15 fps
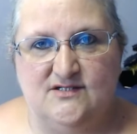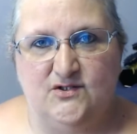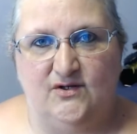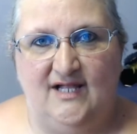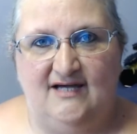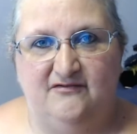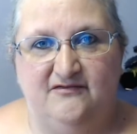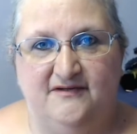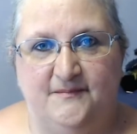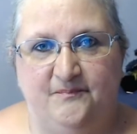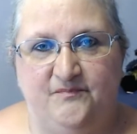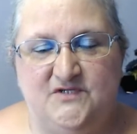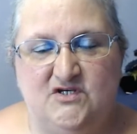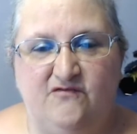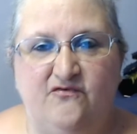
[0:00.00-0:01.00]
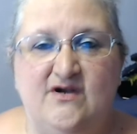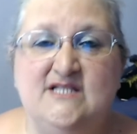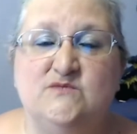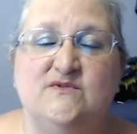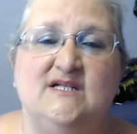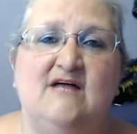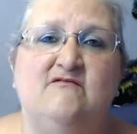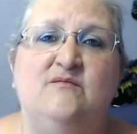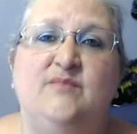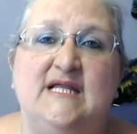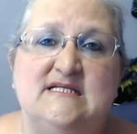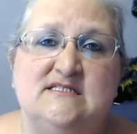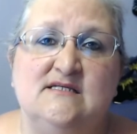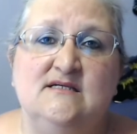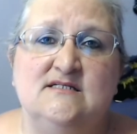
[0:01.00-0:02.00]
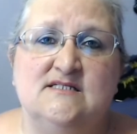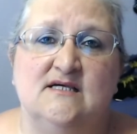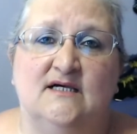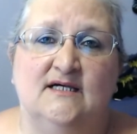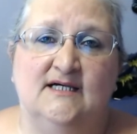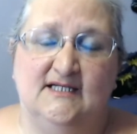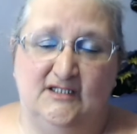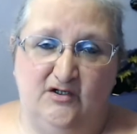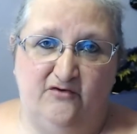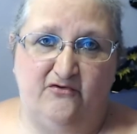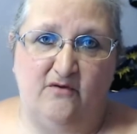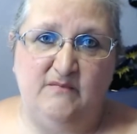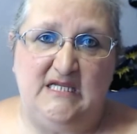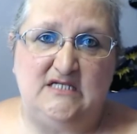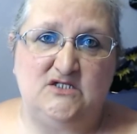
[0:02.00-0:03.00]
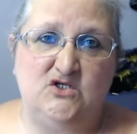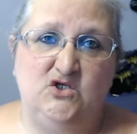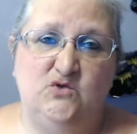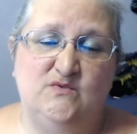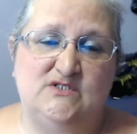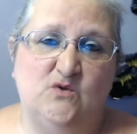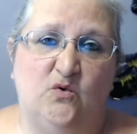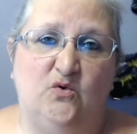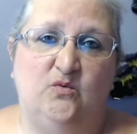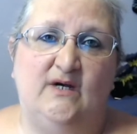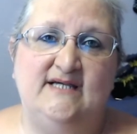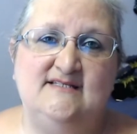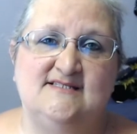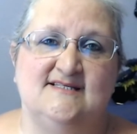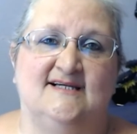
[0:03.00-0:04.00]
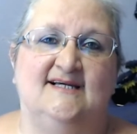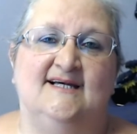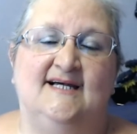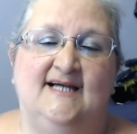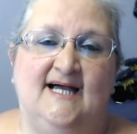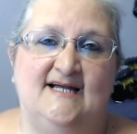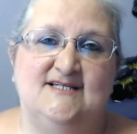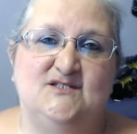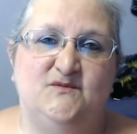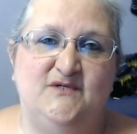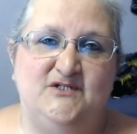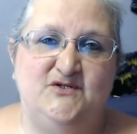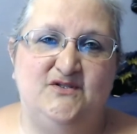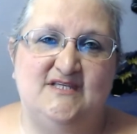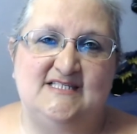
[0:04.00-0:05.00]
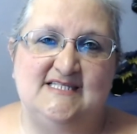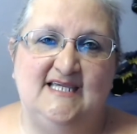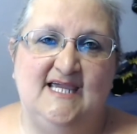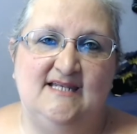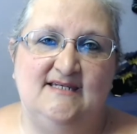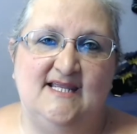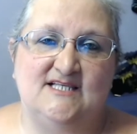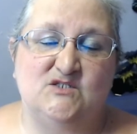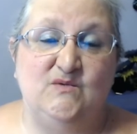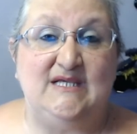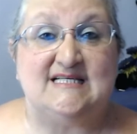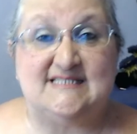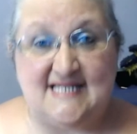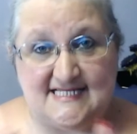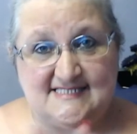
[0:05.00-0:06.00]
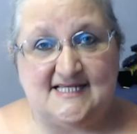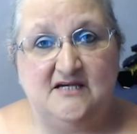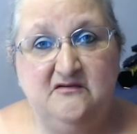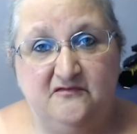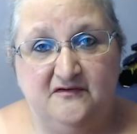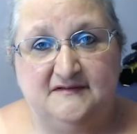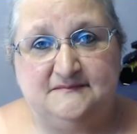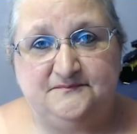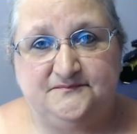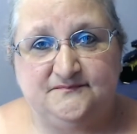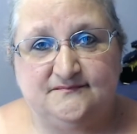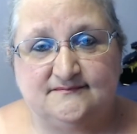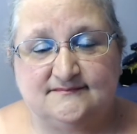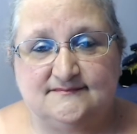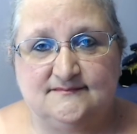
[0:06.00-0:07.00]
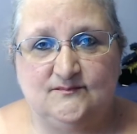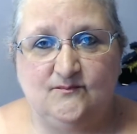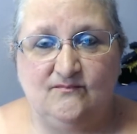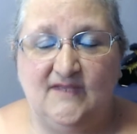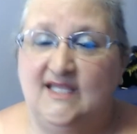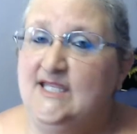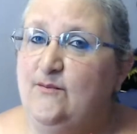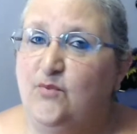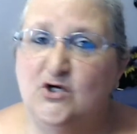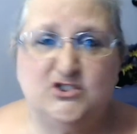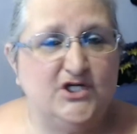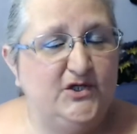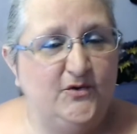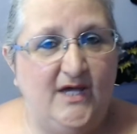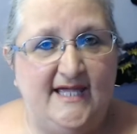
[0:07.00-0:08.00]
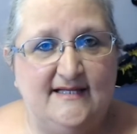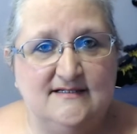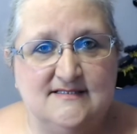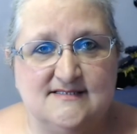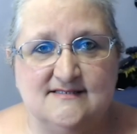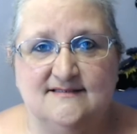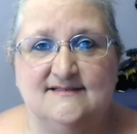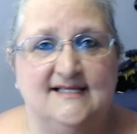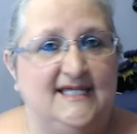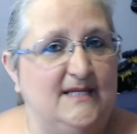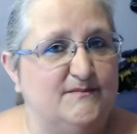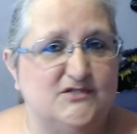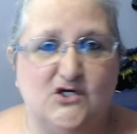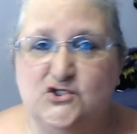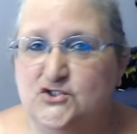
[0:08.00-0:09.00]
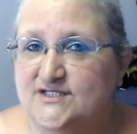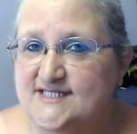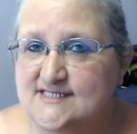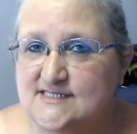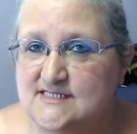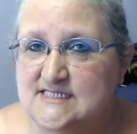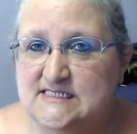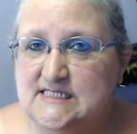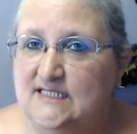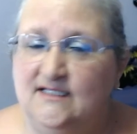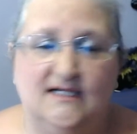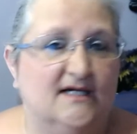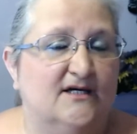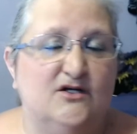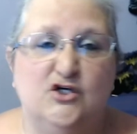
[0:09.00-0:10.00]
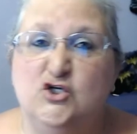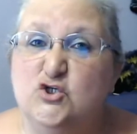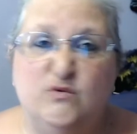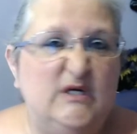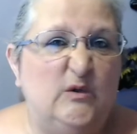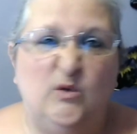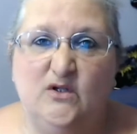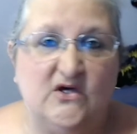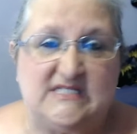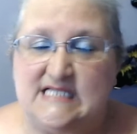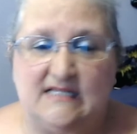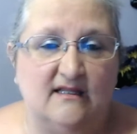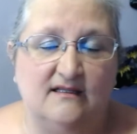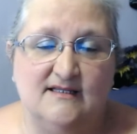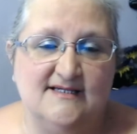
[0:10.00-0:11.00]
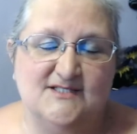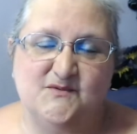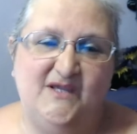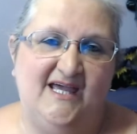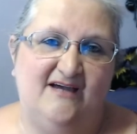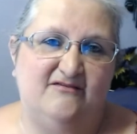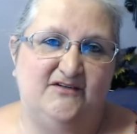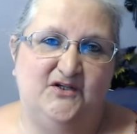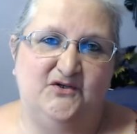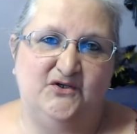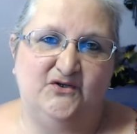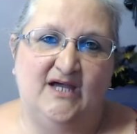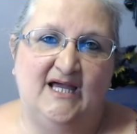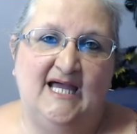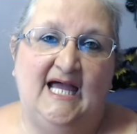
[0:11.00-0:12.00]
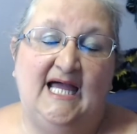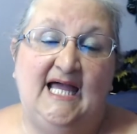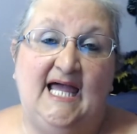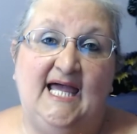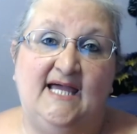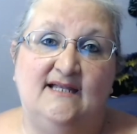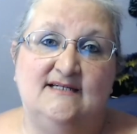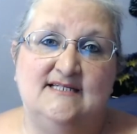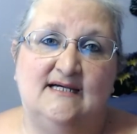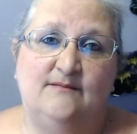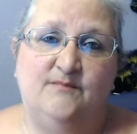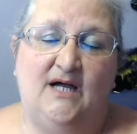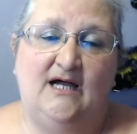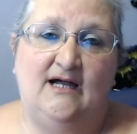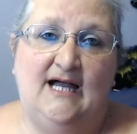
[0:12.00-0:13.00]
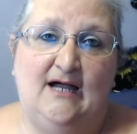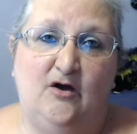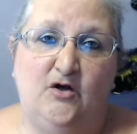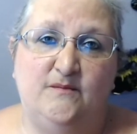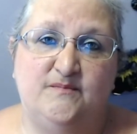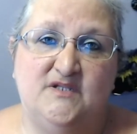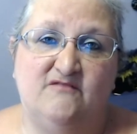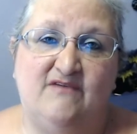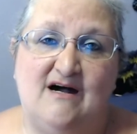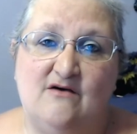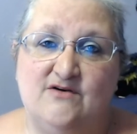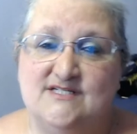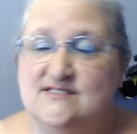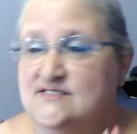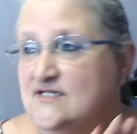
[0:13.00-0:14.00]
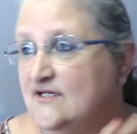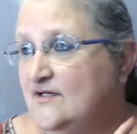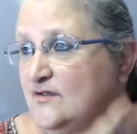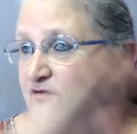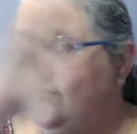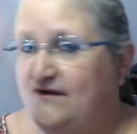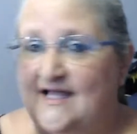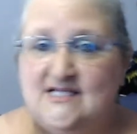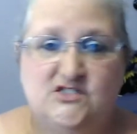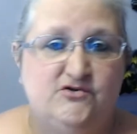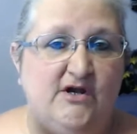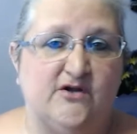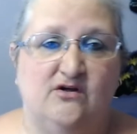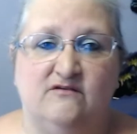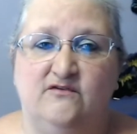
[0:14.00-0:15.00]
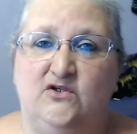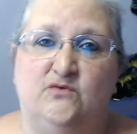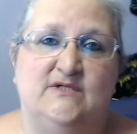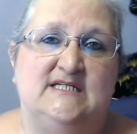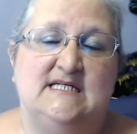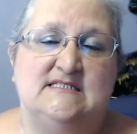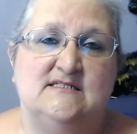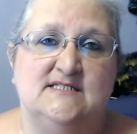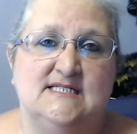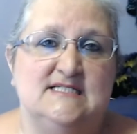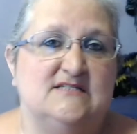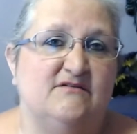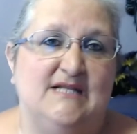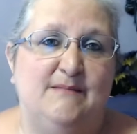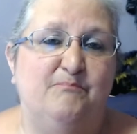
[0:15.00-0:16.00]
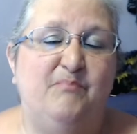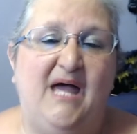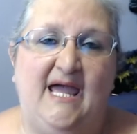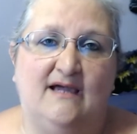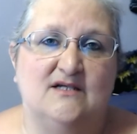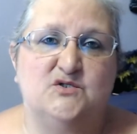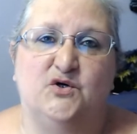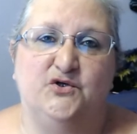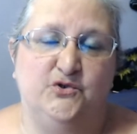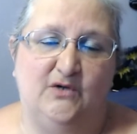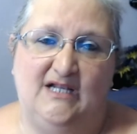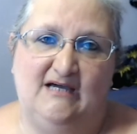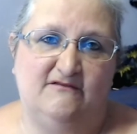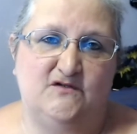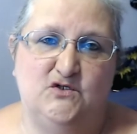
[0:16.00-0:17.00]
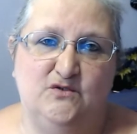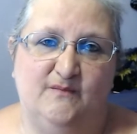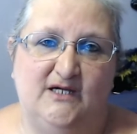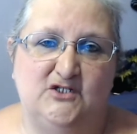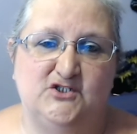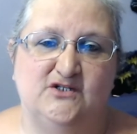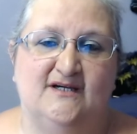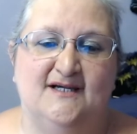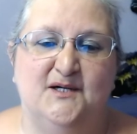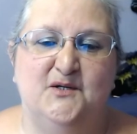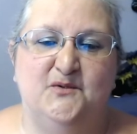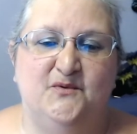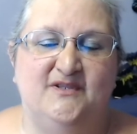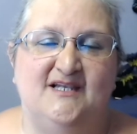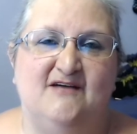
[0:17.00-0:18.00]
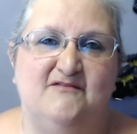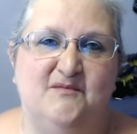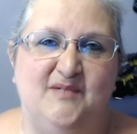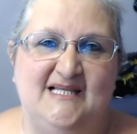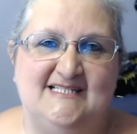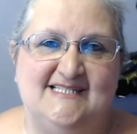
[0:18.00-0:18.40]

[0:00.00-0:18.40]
life. So friends, with love and blessings from me to you as always. Until we do this again next week, stay safe. Keep washing your hands. Keep social distancing, doing all those other things we have to do. And I hope the virus flies straight over you and doesn't impact on your life too much. With love and blessings,